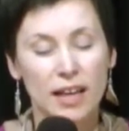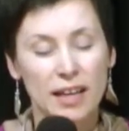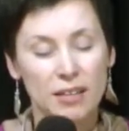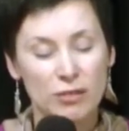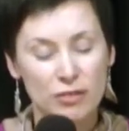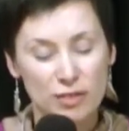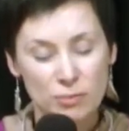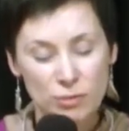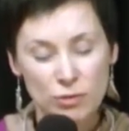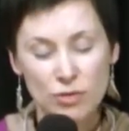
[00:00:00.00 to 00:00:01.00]
And after
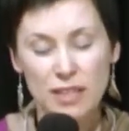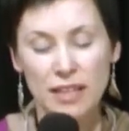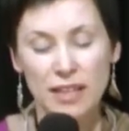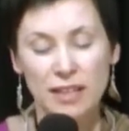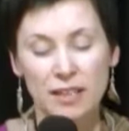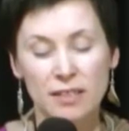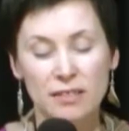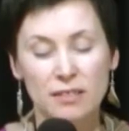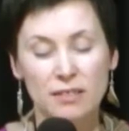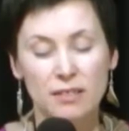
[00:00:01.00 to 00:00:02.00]
more
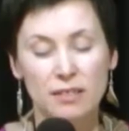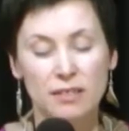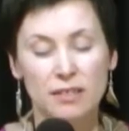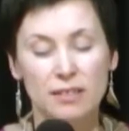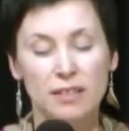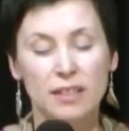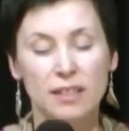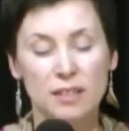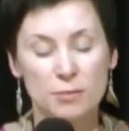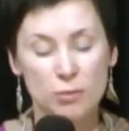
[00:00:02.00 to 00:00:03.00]
days
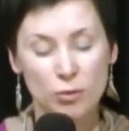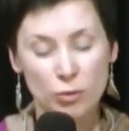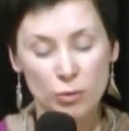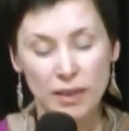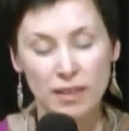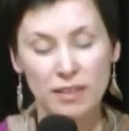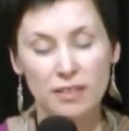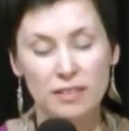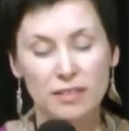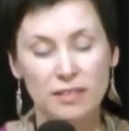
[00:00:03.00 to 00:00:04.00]
and more
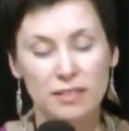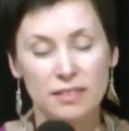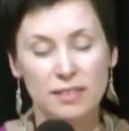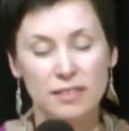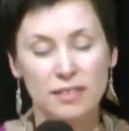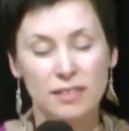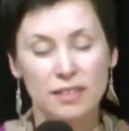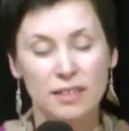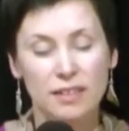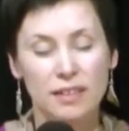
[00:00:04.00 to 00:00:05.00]
weeks,
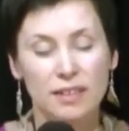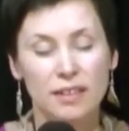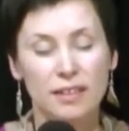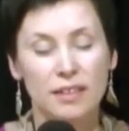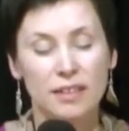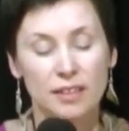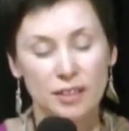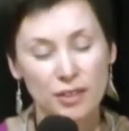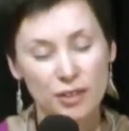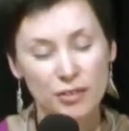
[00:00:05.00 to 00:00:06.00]
a
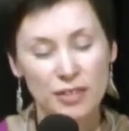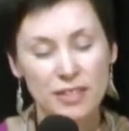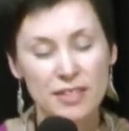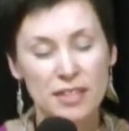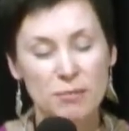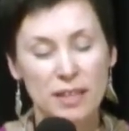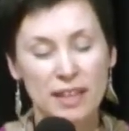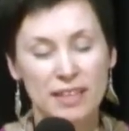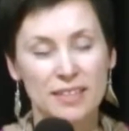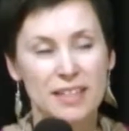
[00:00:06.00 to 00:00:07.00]
curious thing
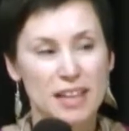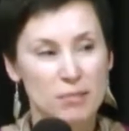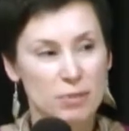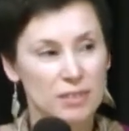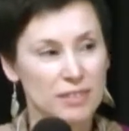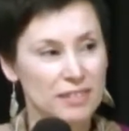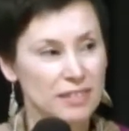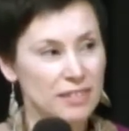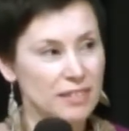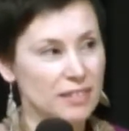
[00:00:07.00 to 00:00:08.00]
began to happen,
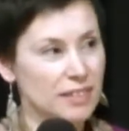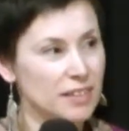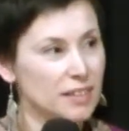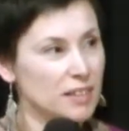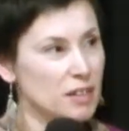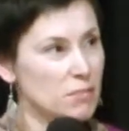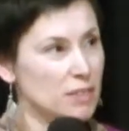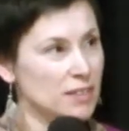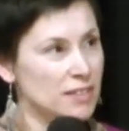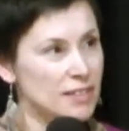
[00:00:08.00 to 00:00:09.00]

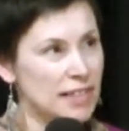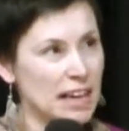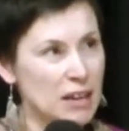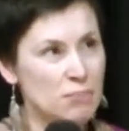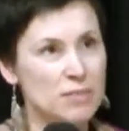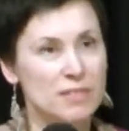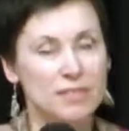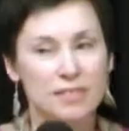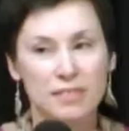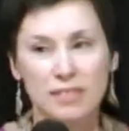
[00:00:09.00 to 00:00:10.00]
because the
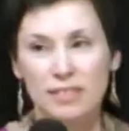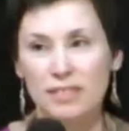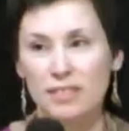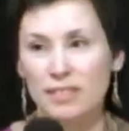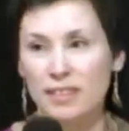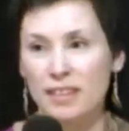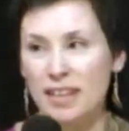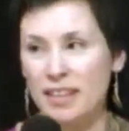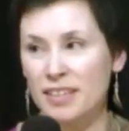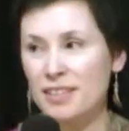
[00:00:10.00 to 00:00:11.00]
absence
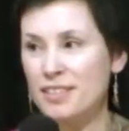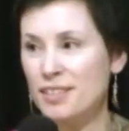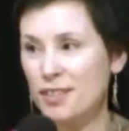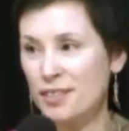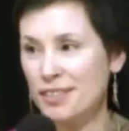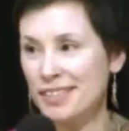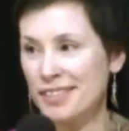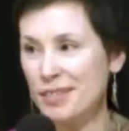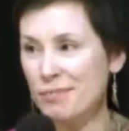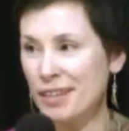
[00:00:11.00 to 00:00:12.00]
then
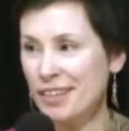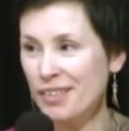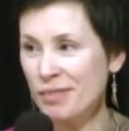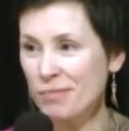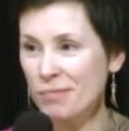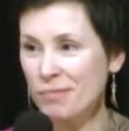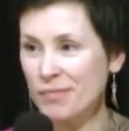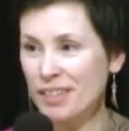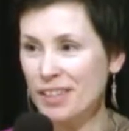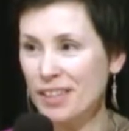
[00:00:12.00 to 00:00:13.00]
started to become
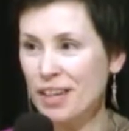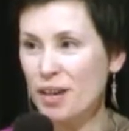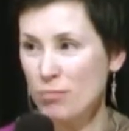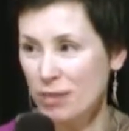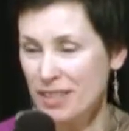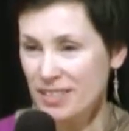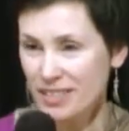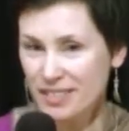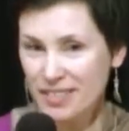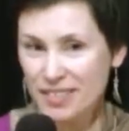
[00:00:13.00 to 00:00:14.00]
a
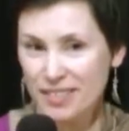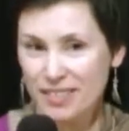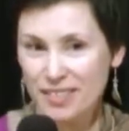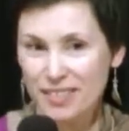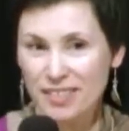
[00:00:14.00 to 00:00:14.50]
presence.